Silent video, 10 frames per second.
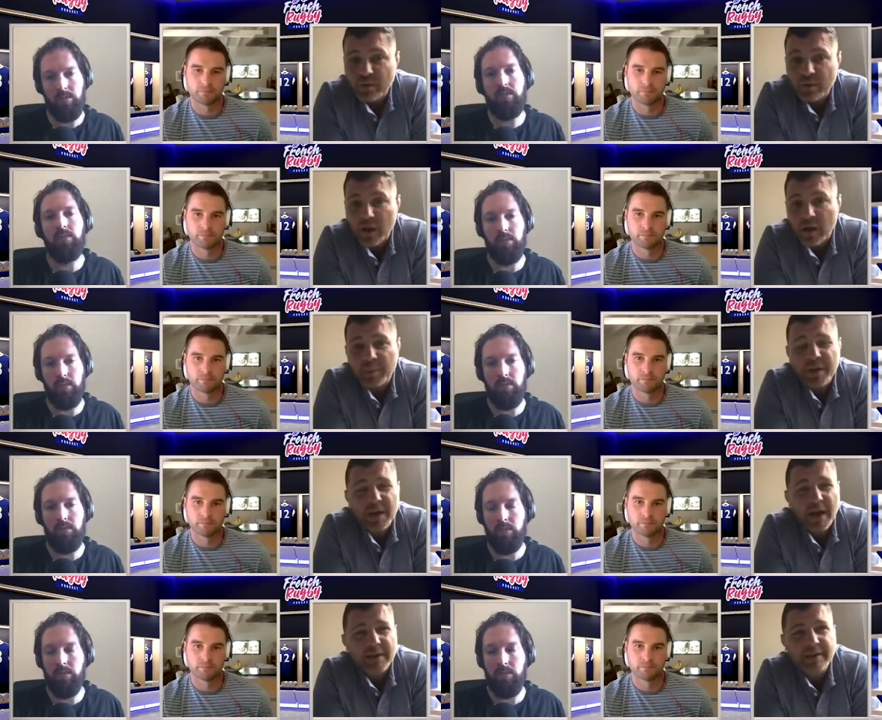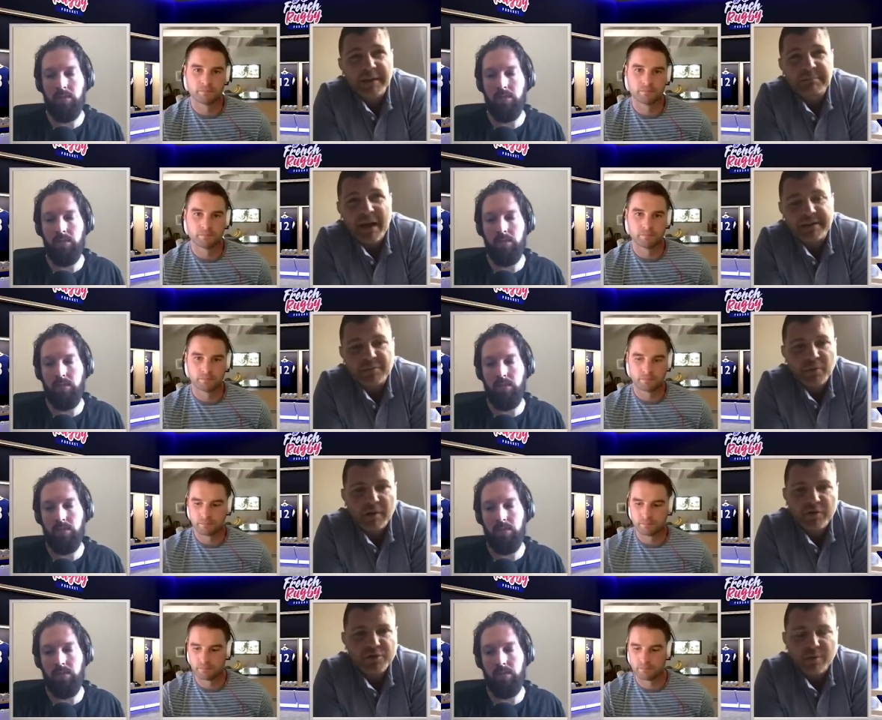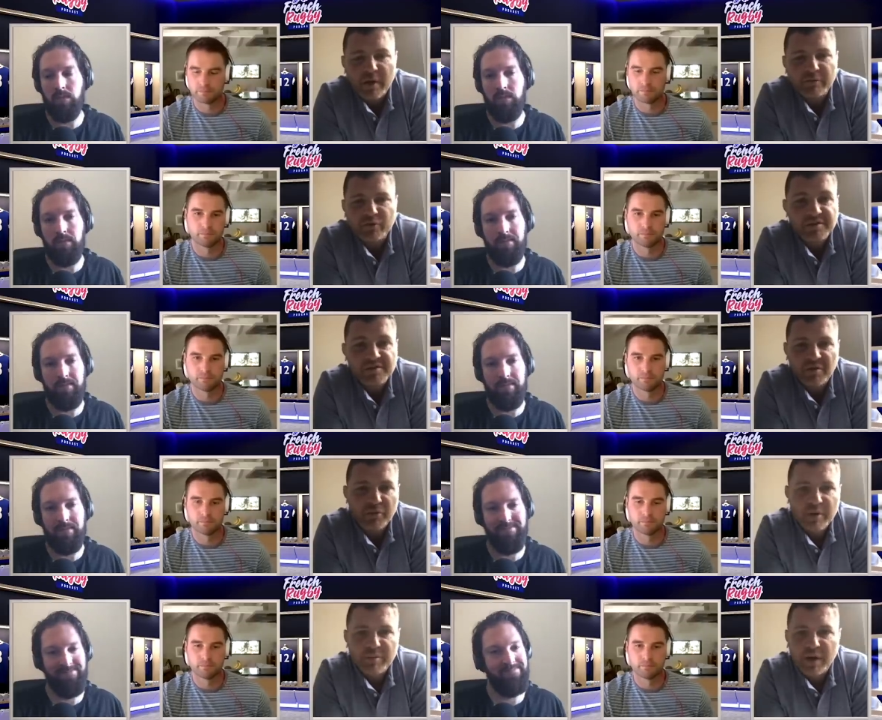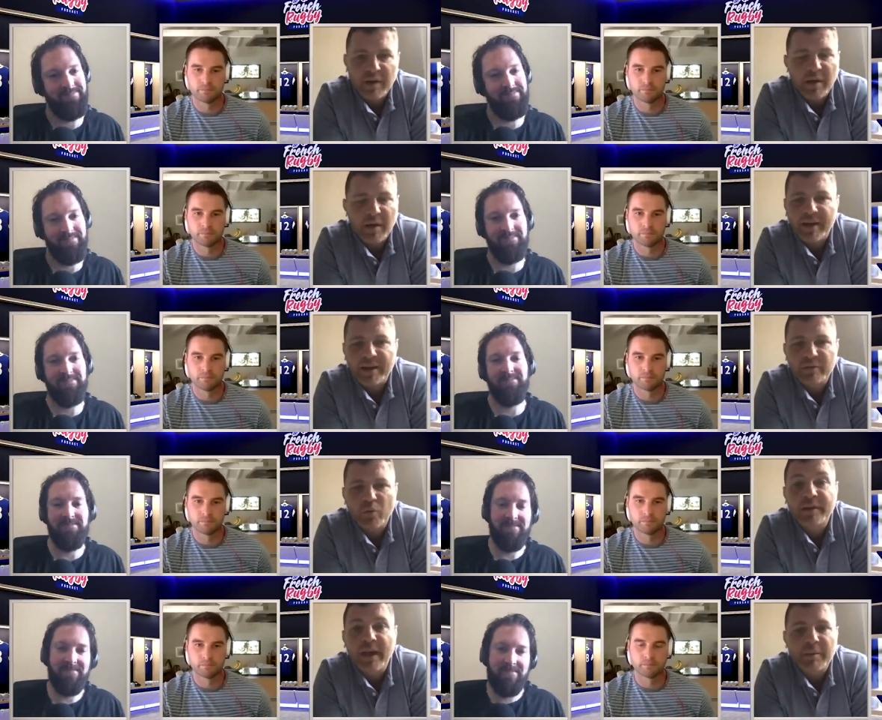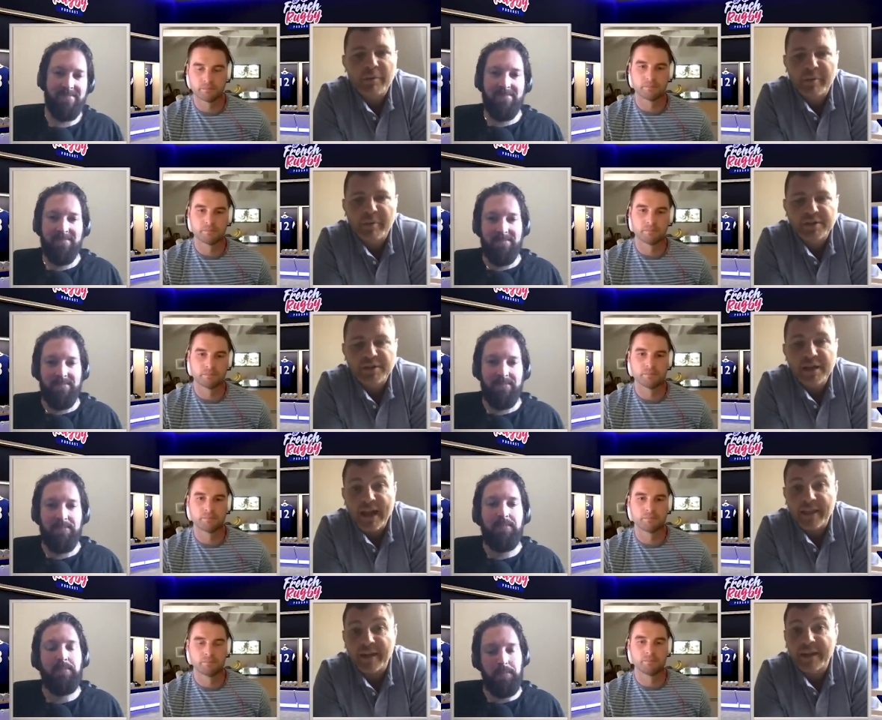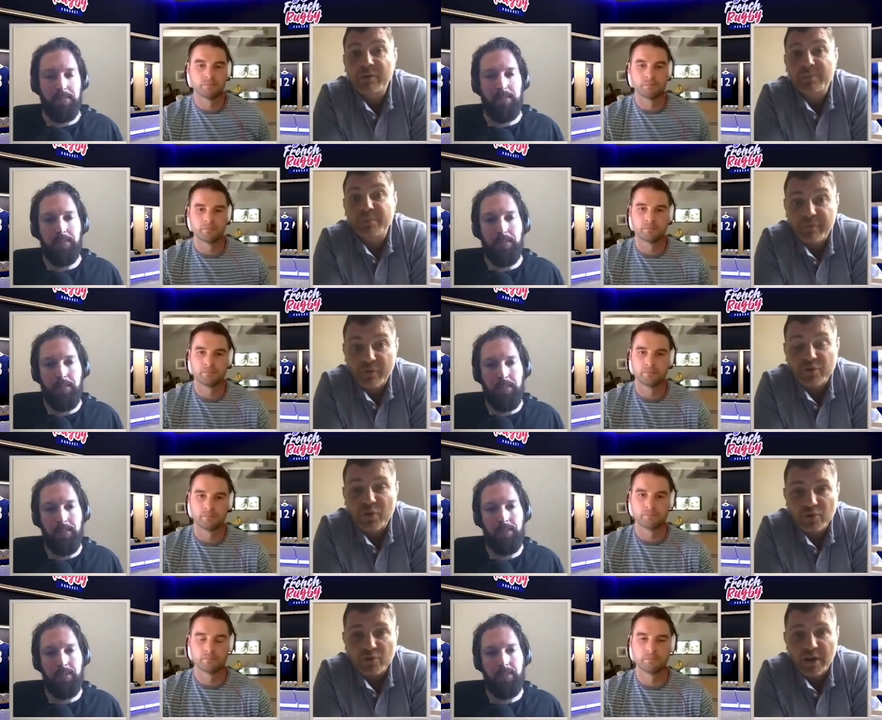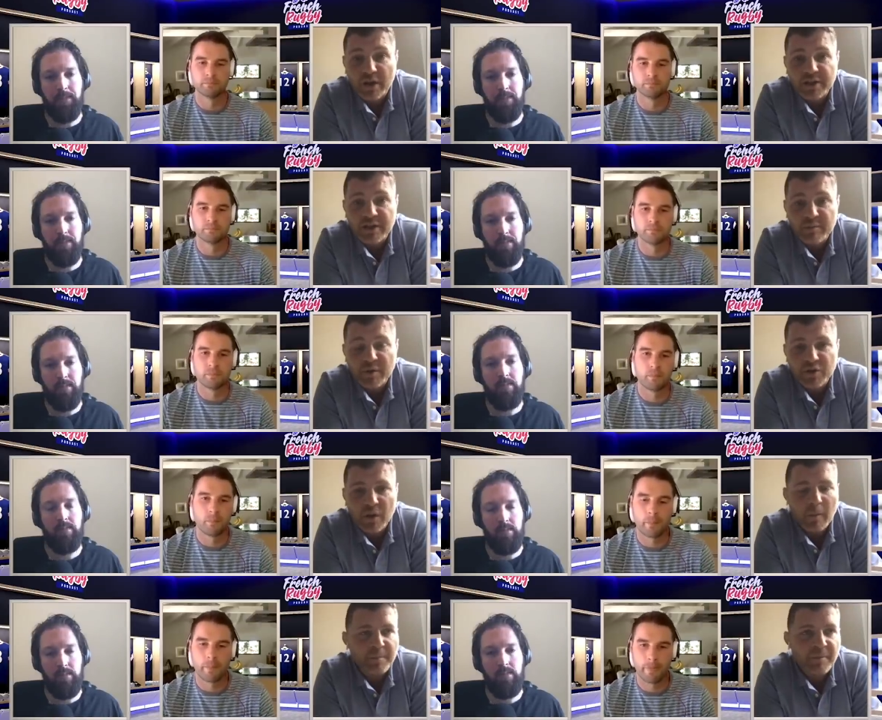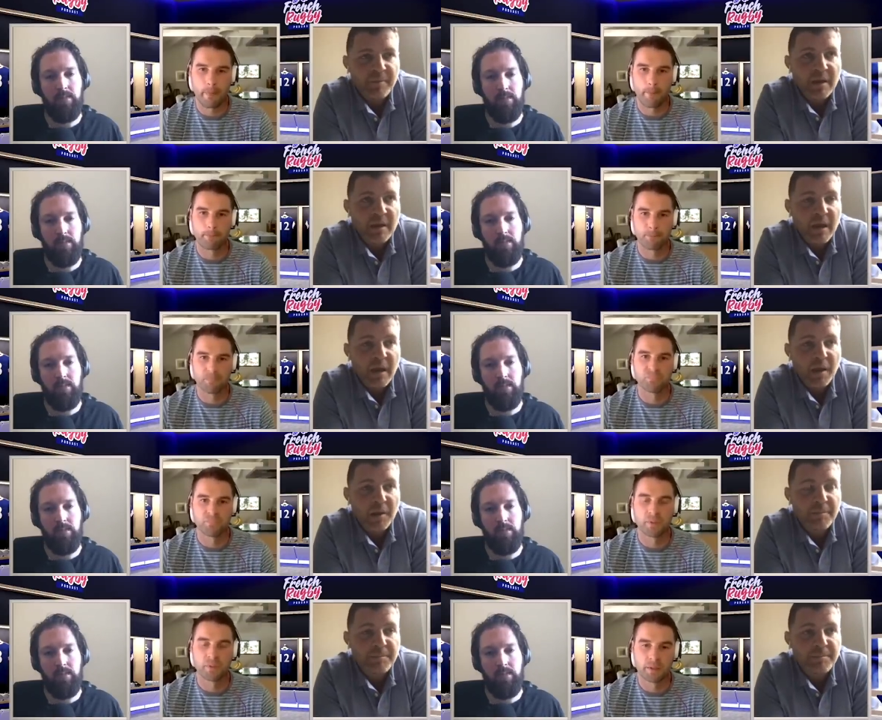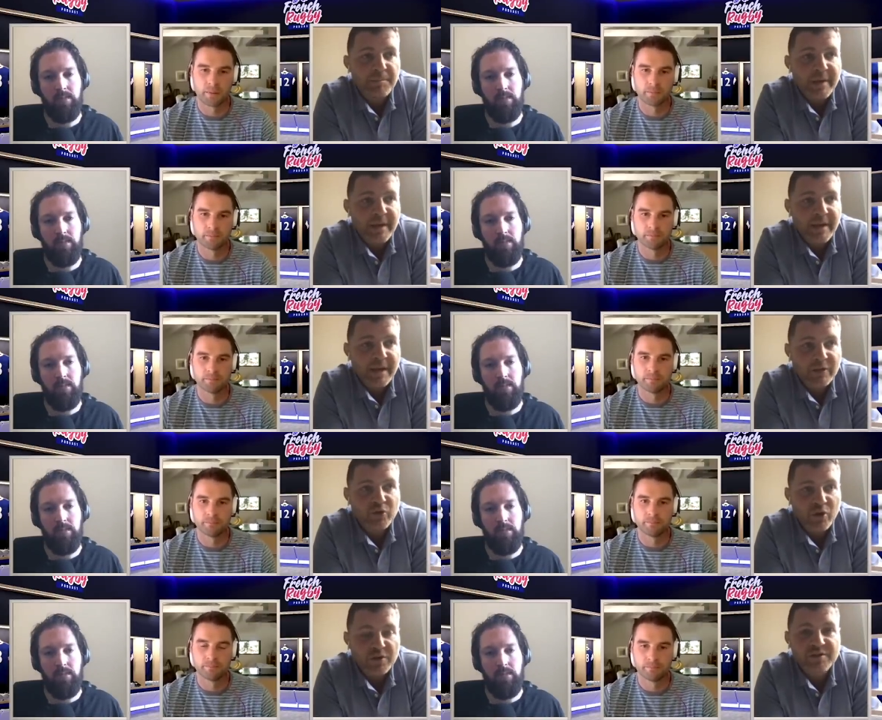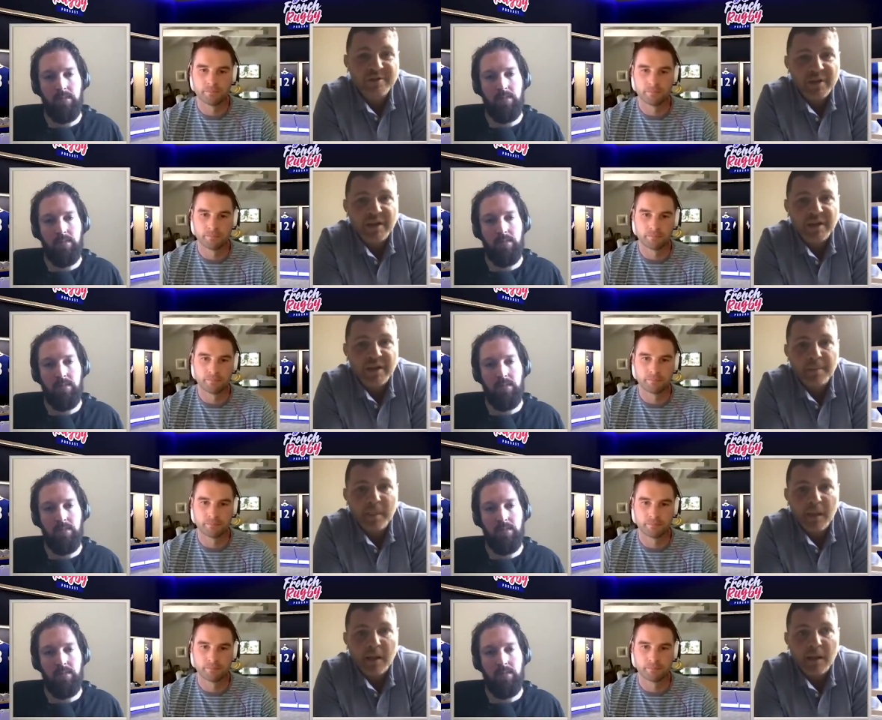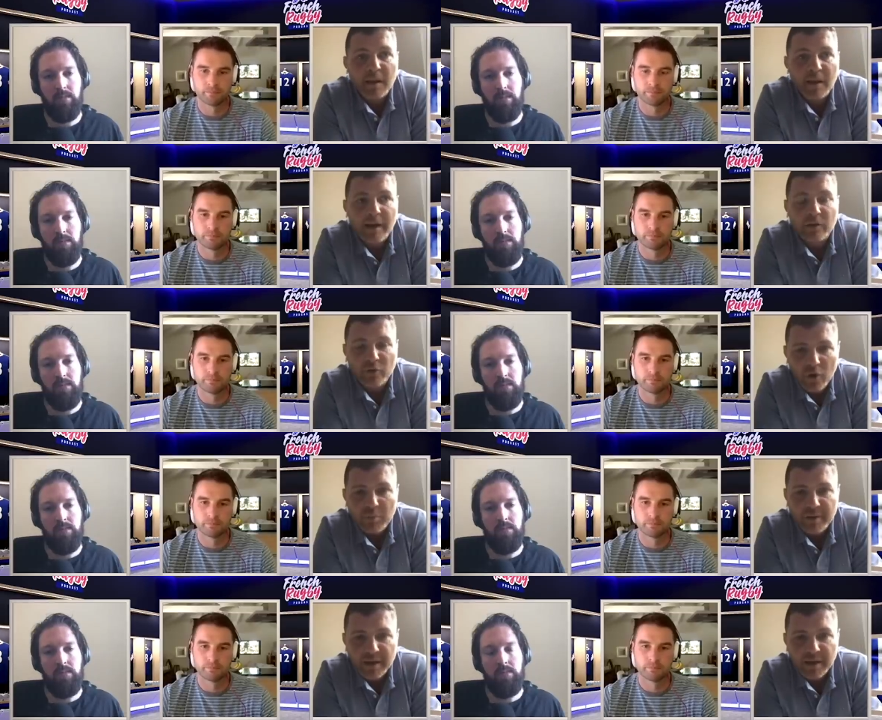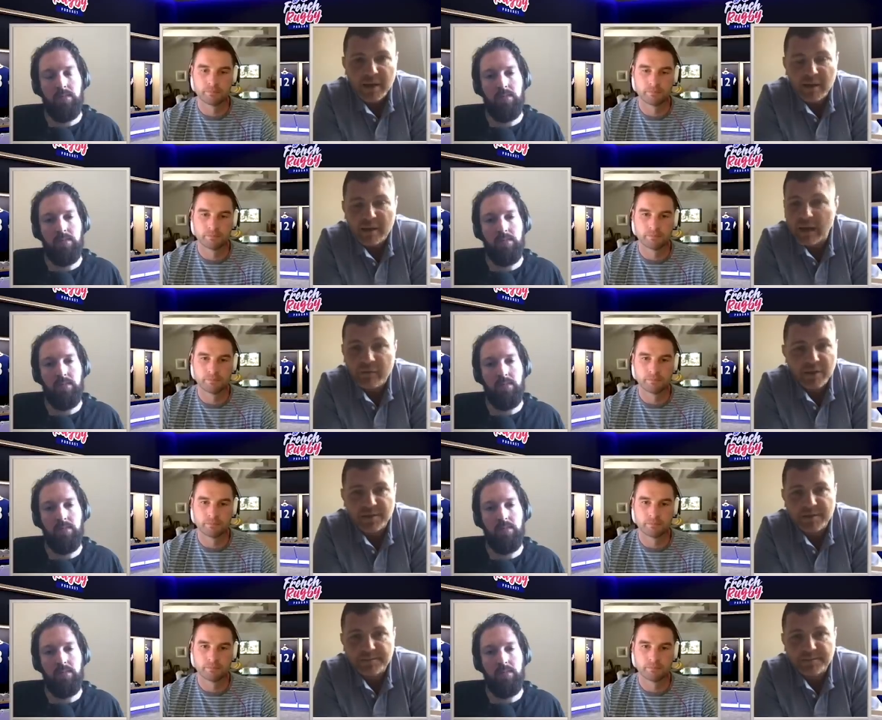Speaker 1: I mean, I had Nick Mallett when I first arrived in 2003, but I, I played one game on the bench, and then he was my first coach to actually give me a shot. Um, he trusted me like nobody ever did.